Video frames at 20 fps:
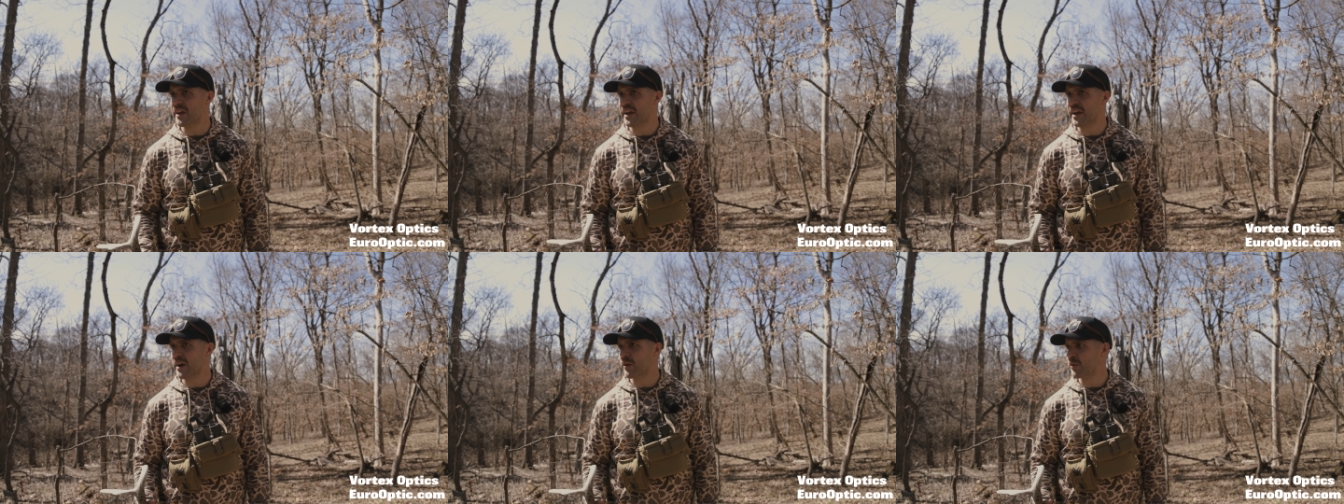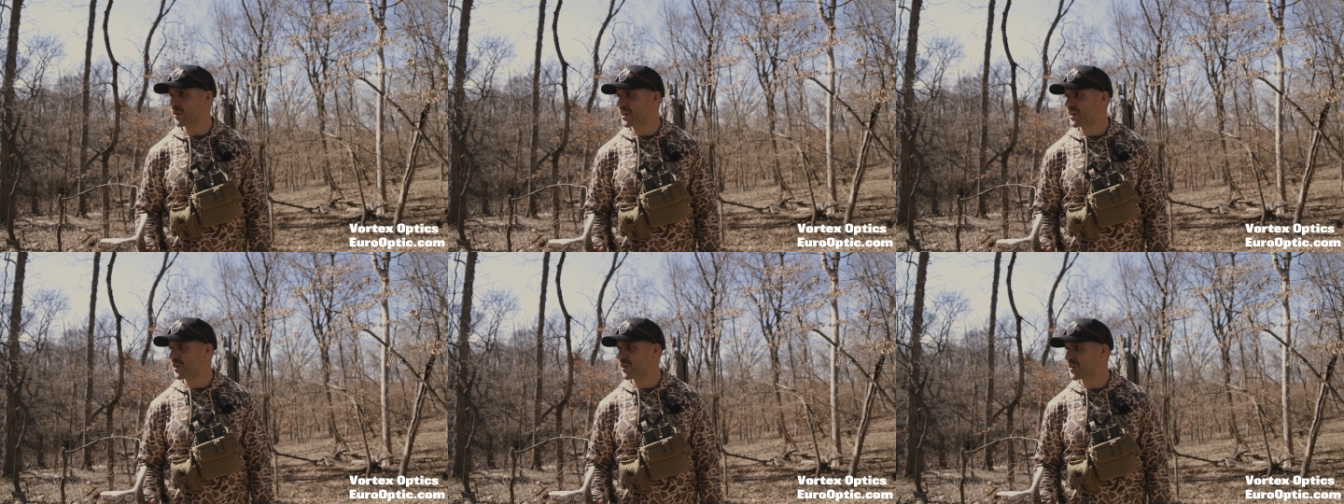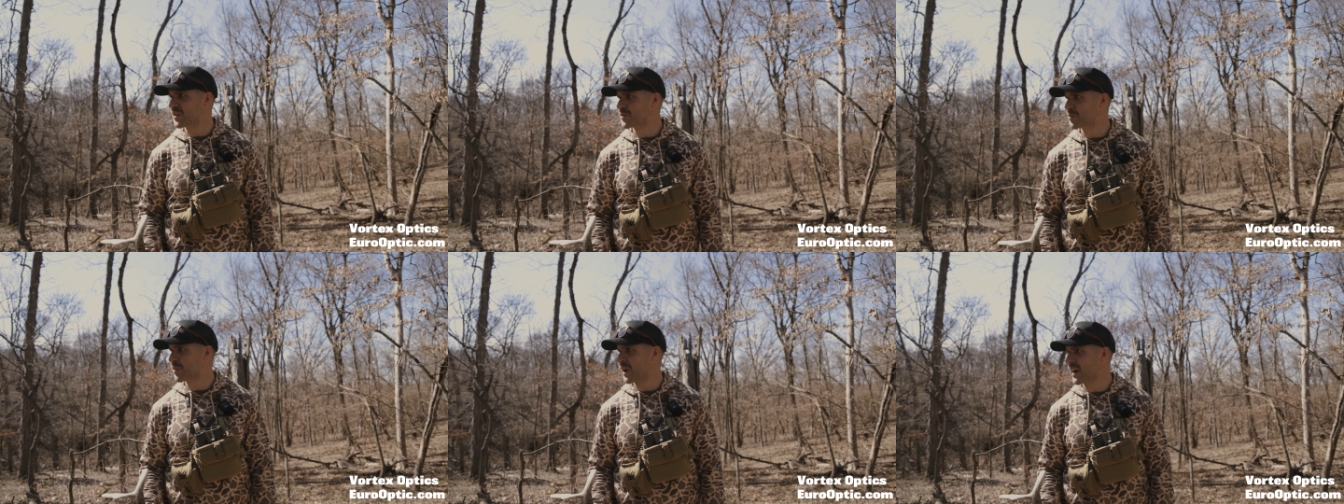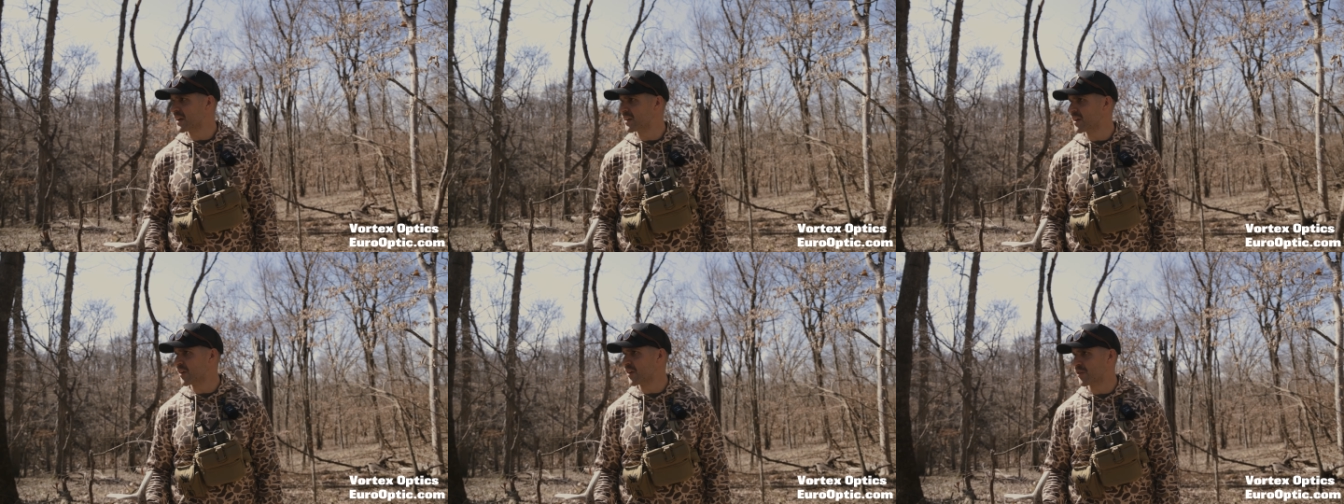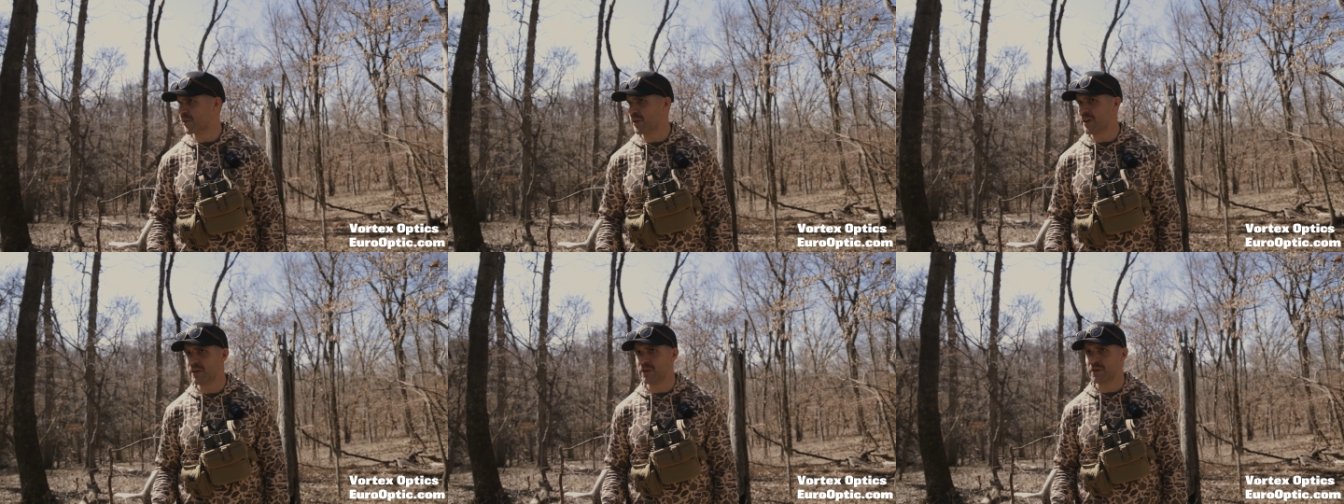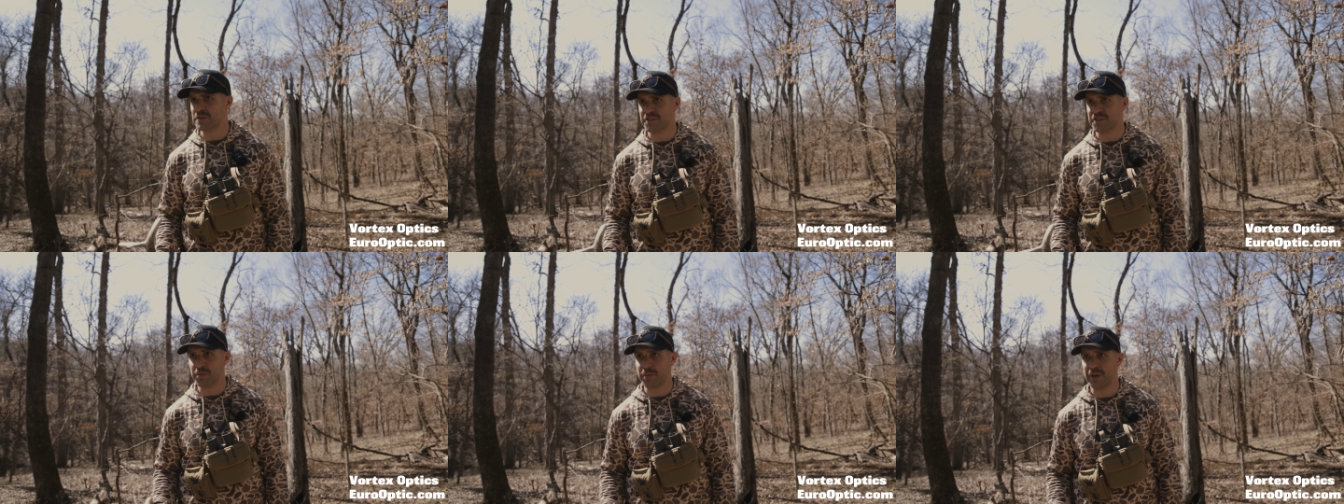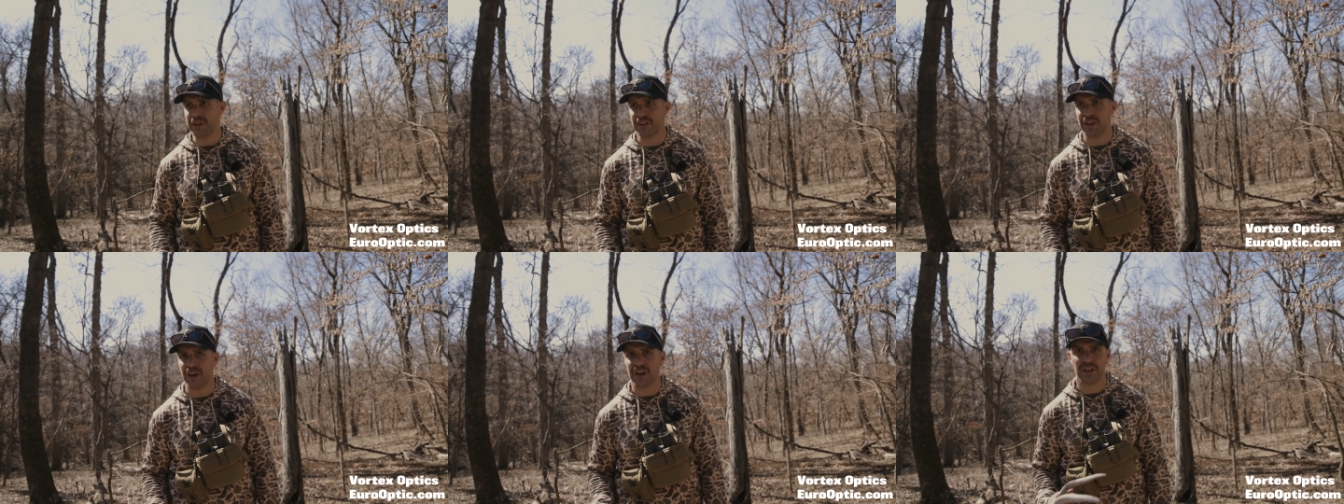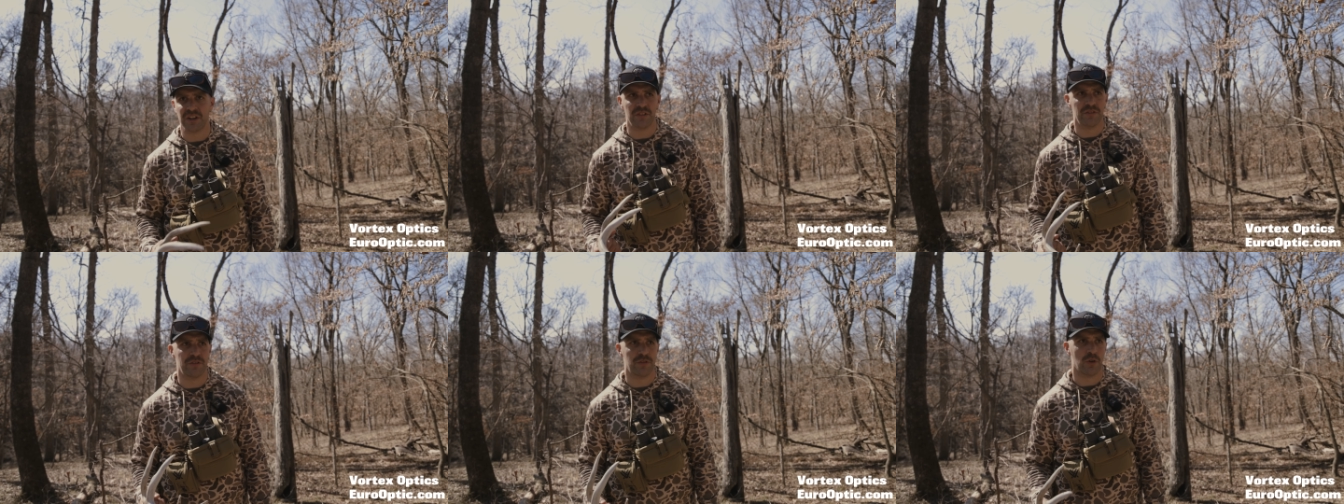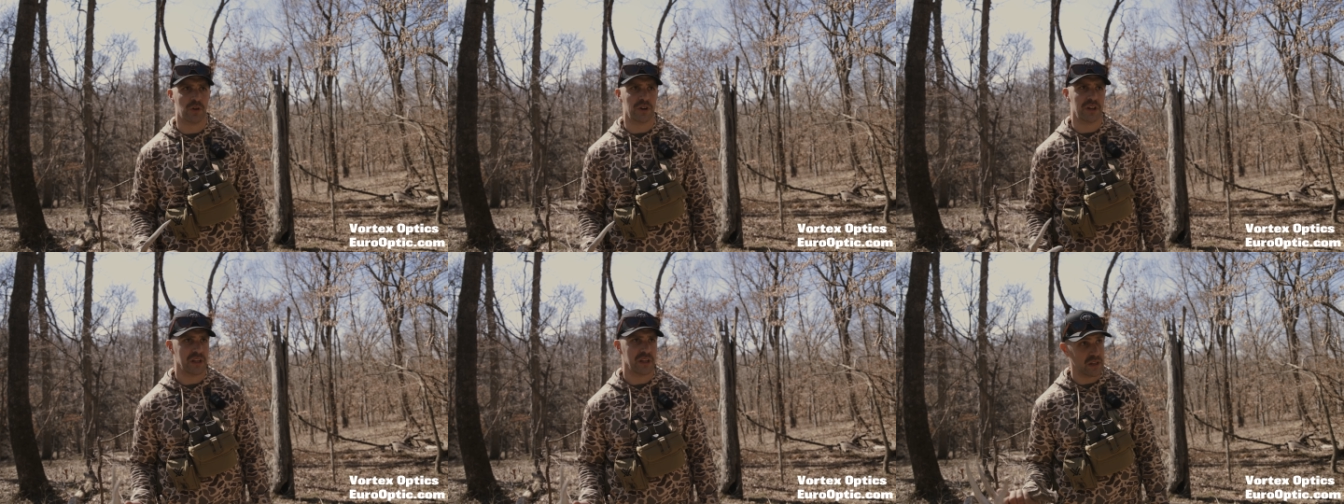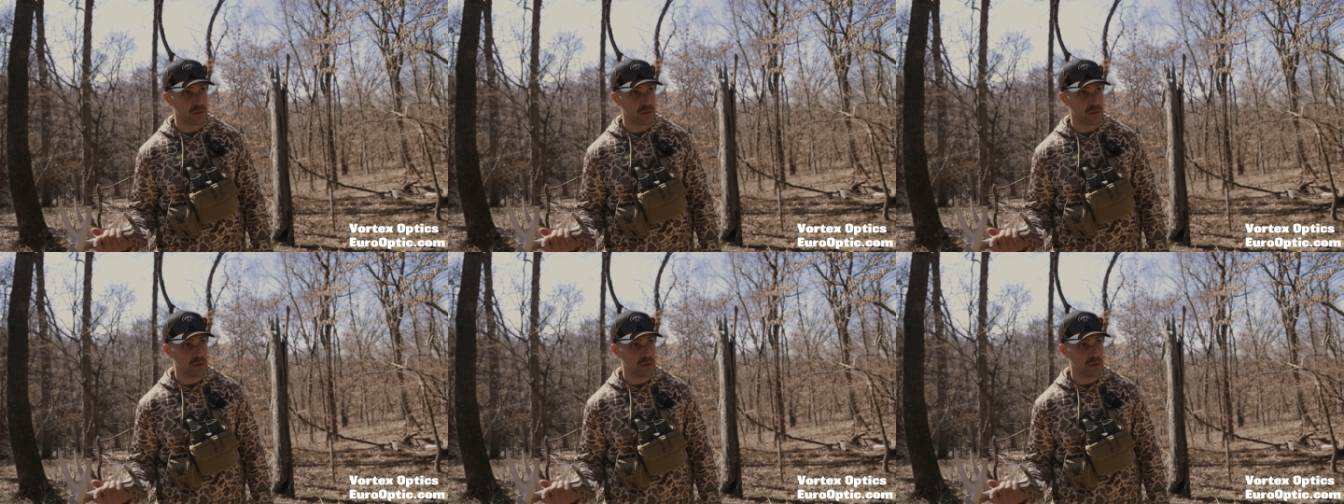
Like I really do expect our three-year-olds to be in the 140,